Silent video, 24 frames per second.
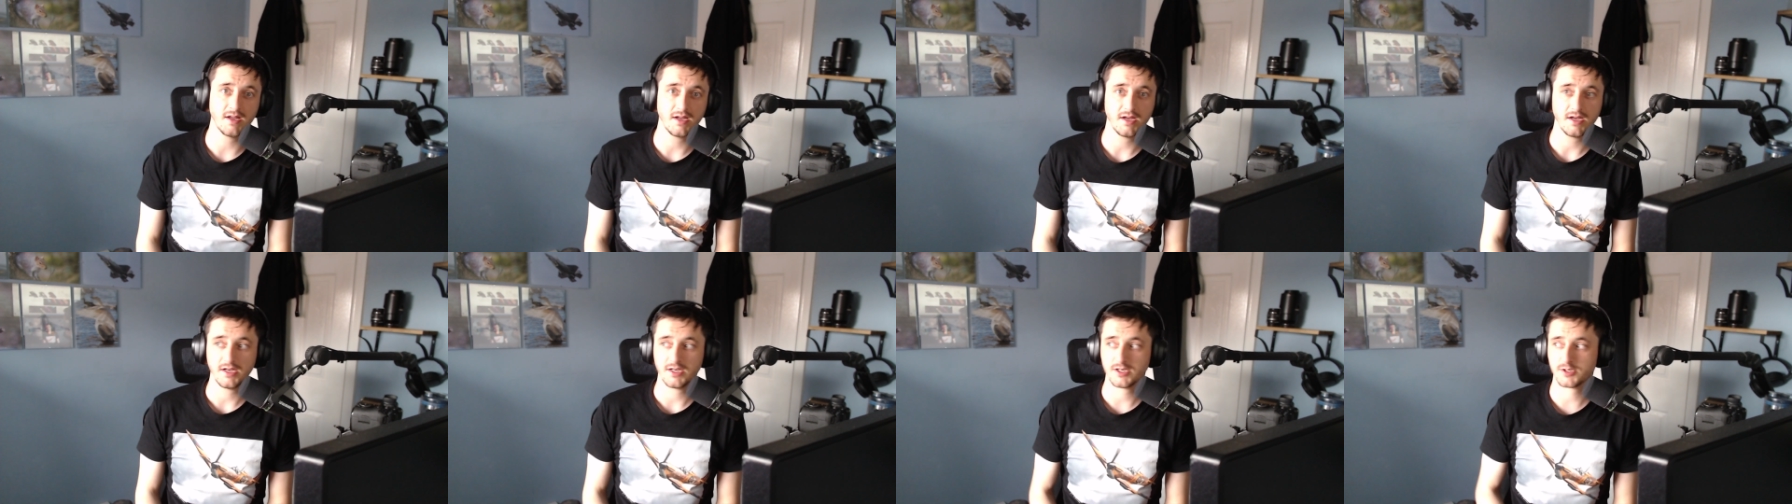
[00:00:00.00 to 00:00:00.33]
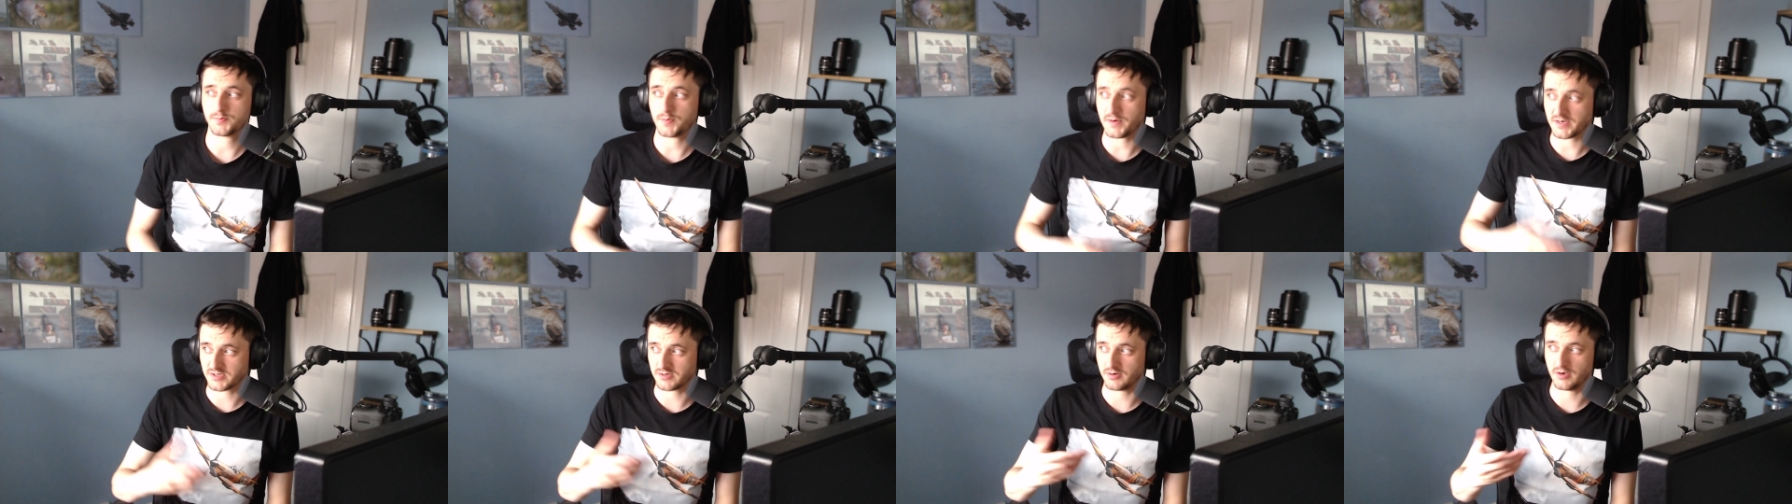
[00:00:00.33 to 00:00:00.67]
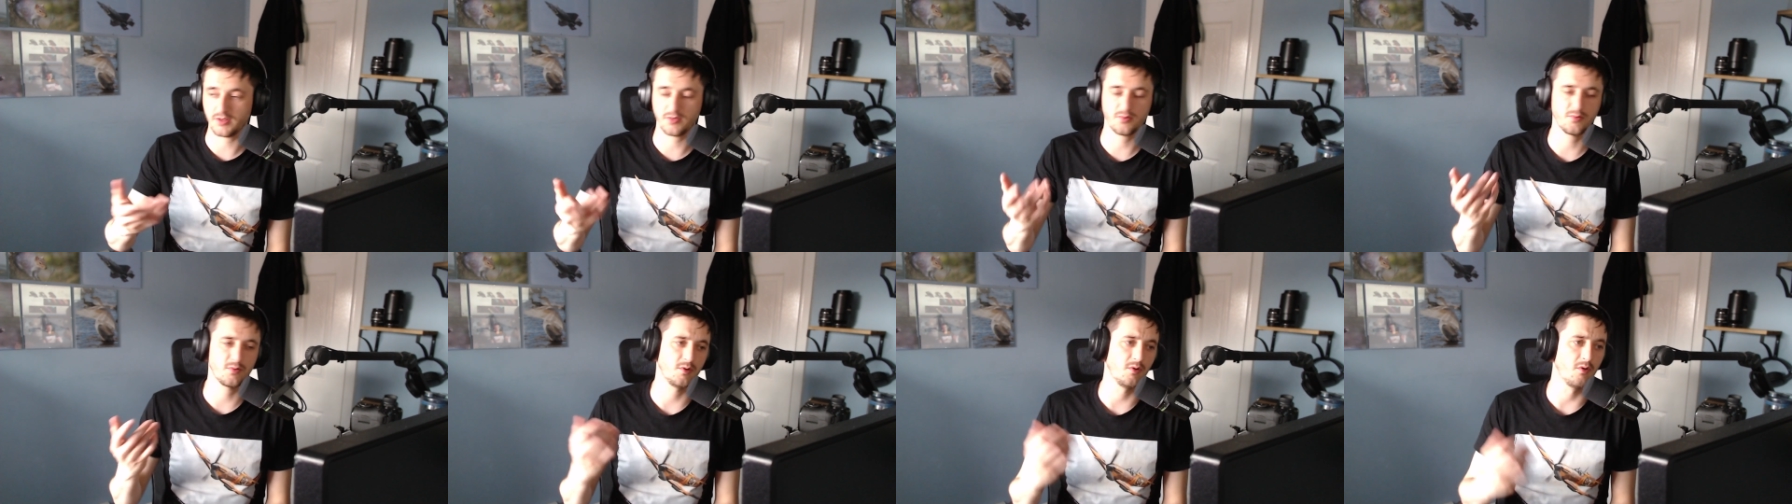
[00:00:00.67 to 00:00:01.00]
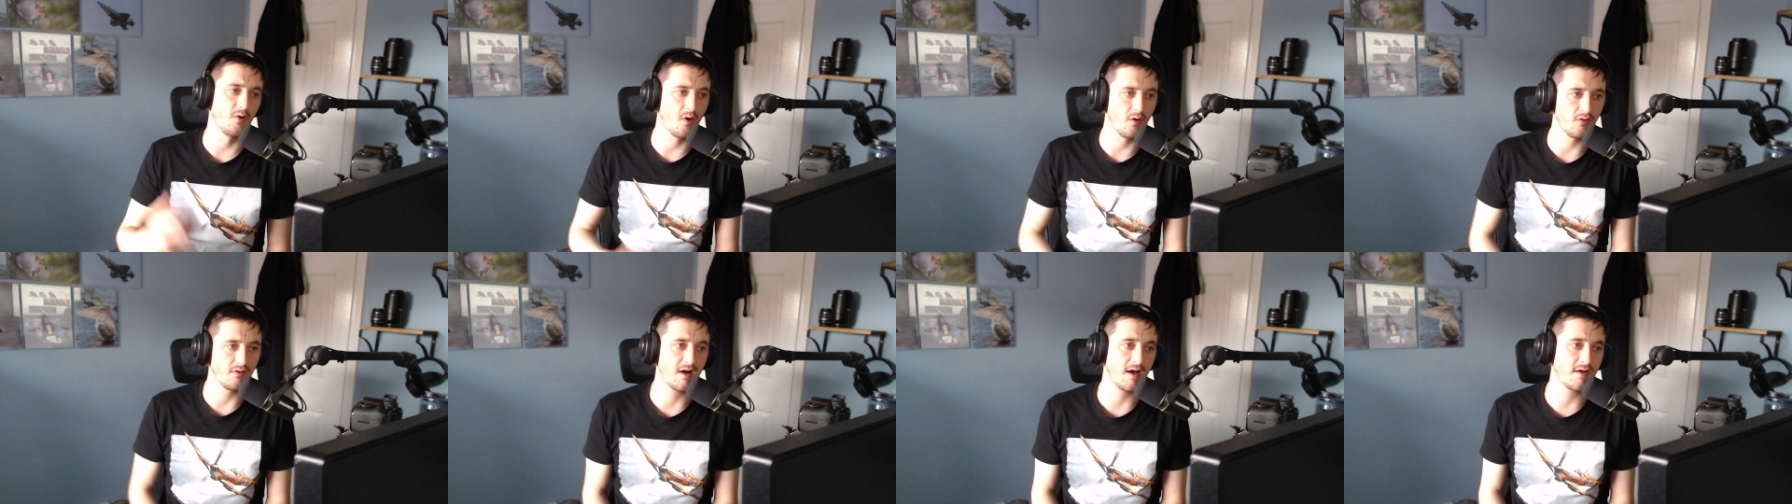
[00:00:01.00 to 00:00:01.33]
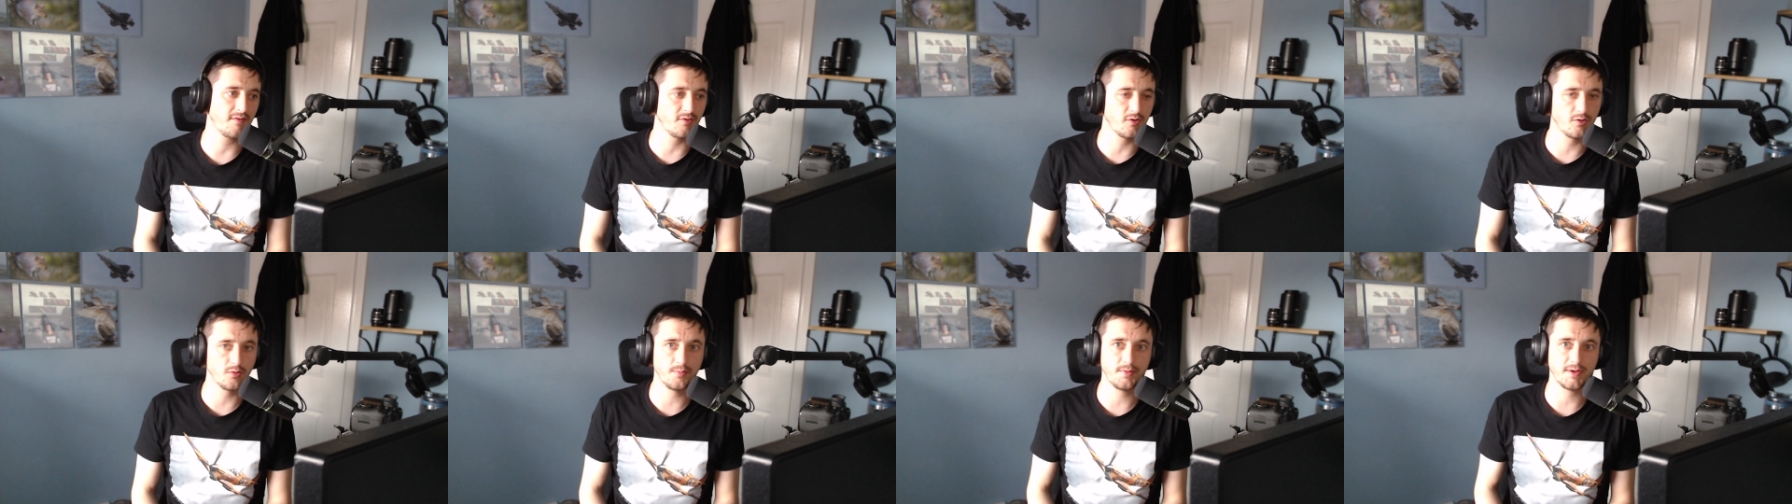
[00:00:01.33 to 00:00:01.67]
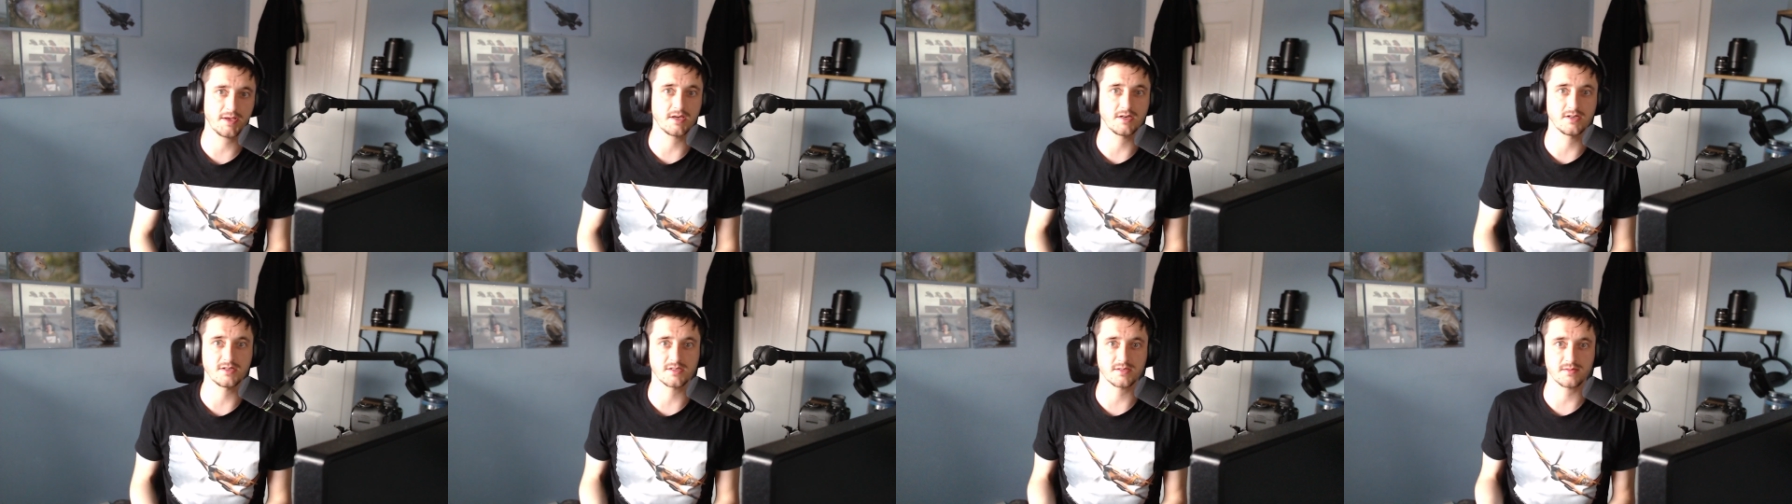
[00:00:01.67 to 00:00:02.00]
especially through low level,
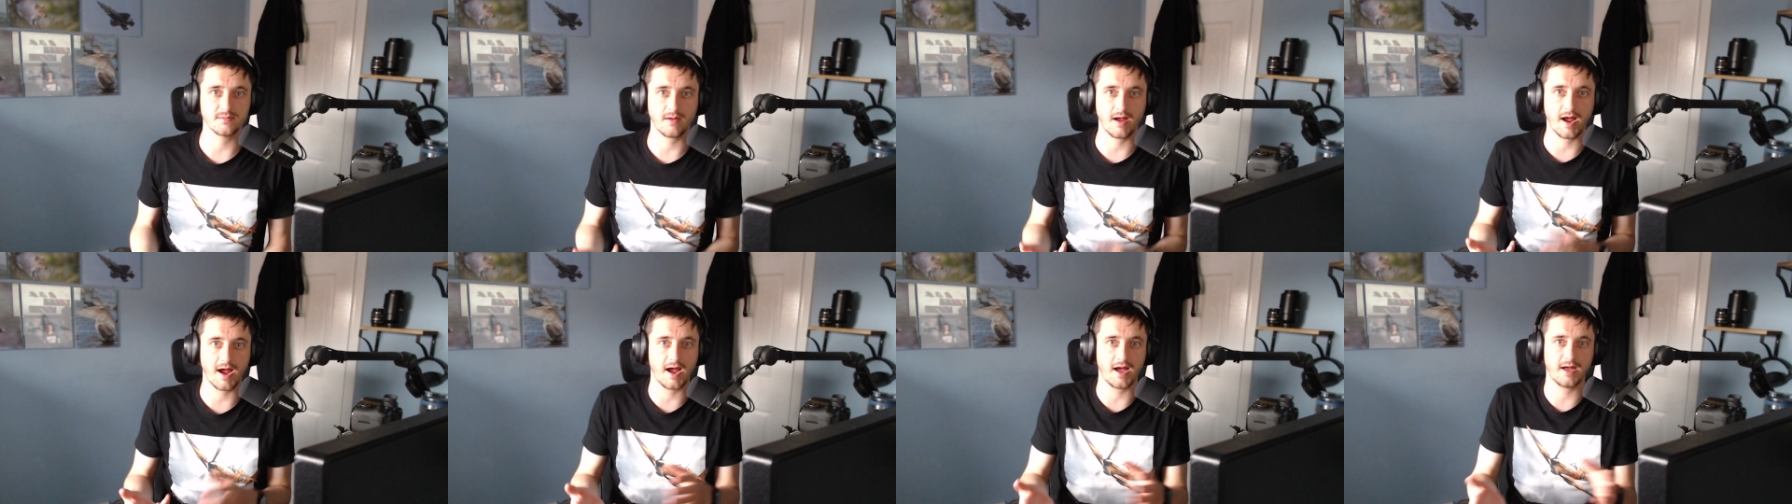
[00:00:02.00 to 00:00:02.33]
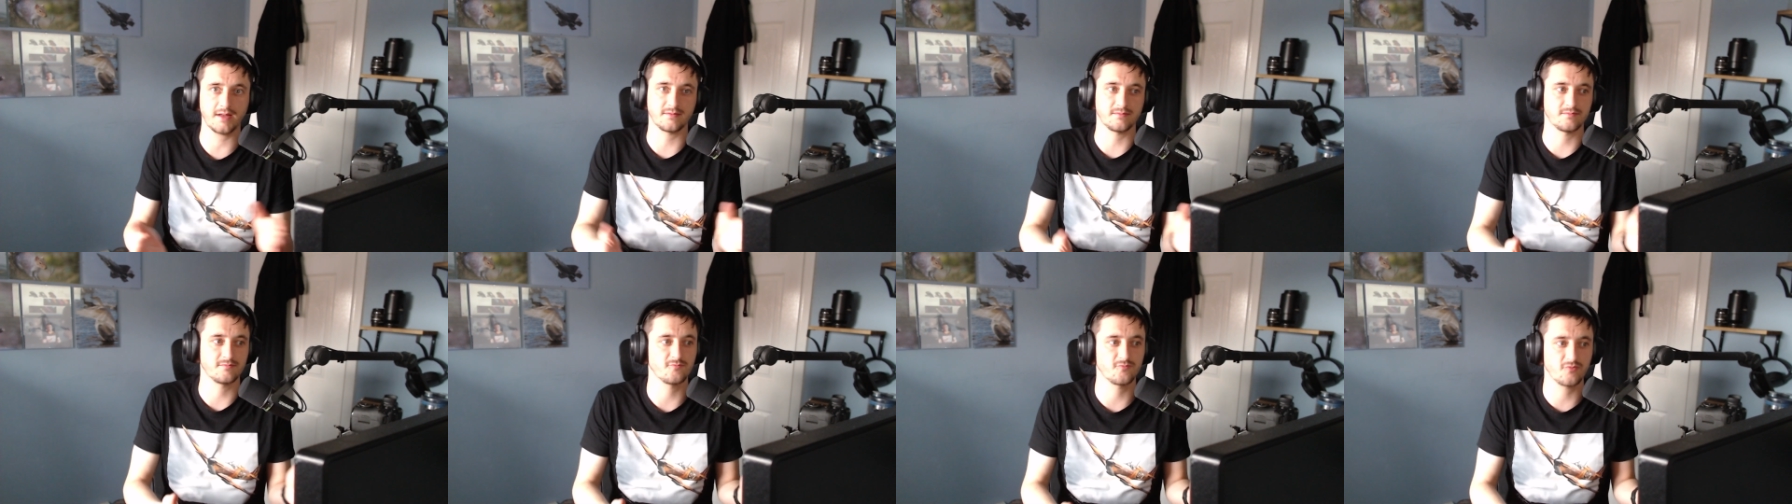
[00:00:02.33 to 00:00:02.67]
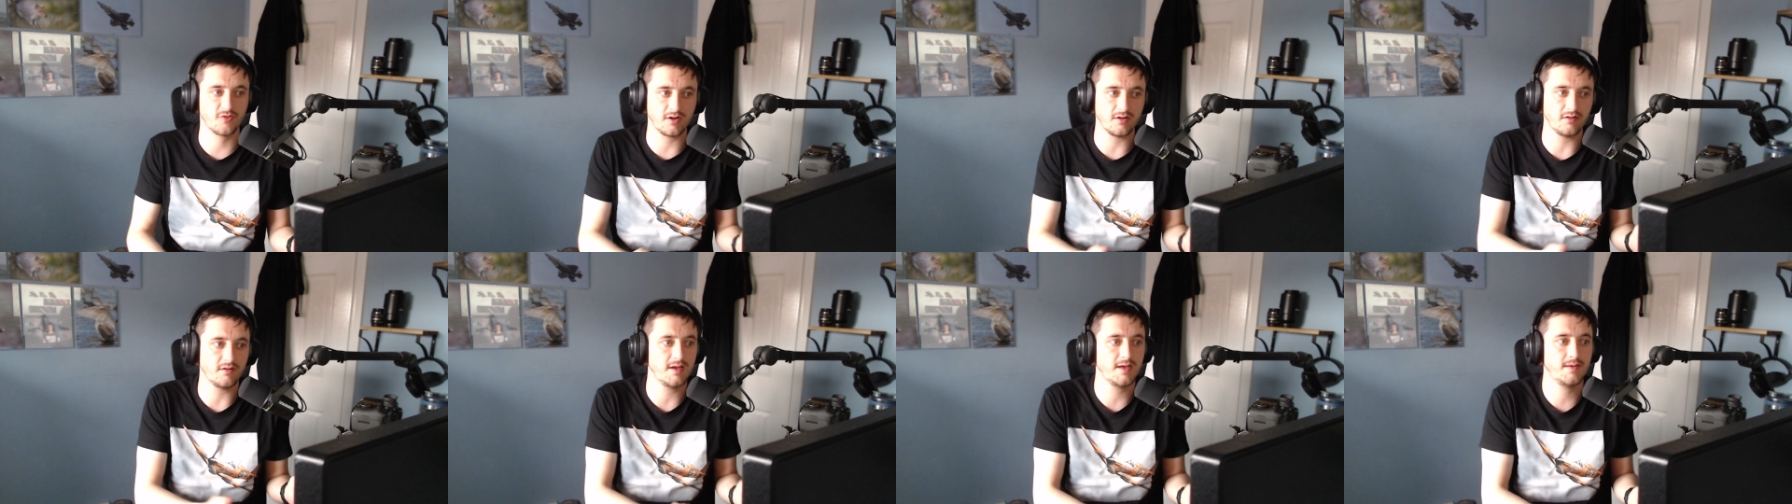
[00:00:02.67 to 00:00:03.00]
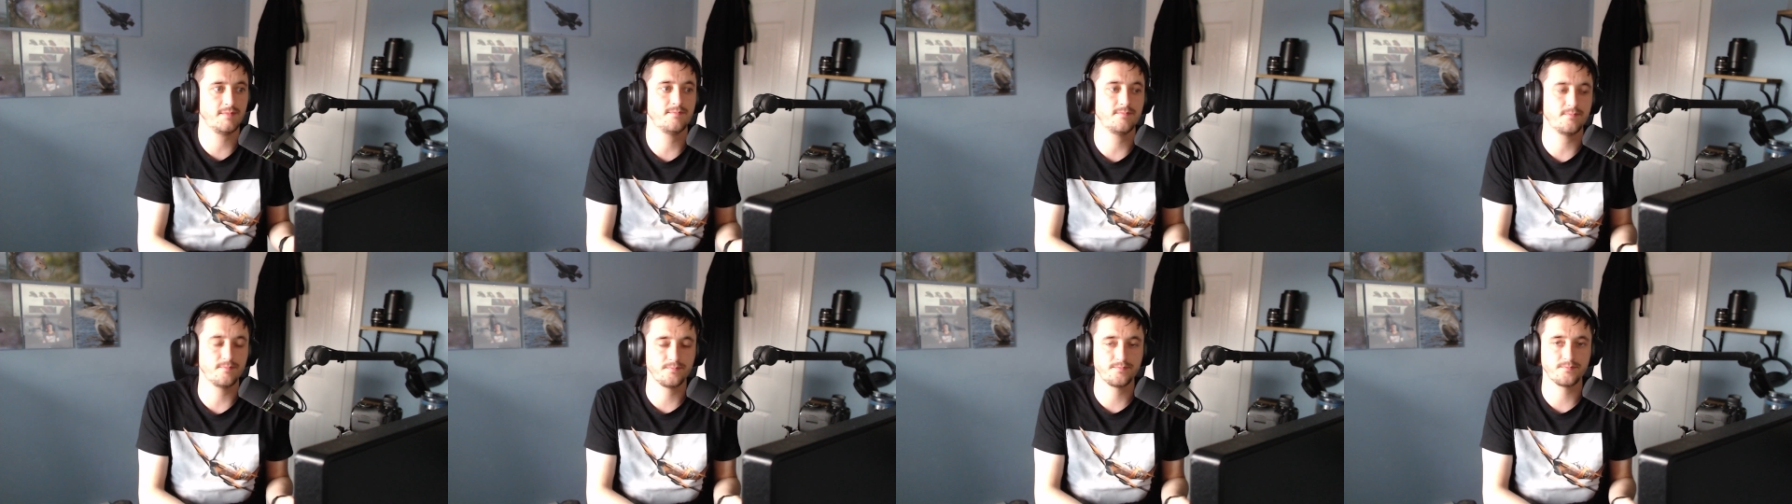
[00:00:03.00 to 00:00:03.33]
because I hadn't really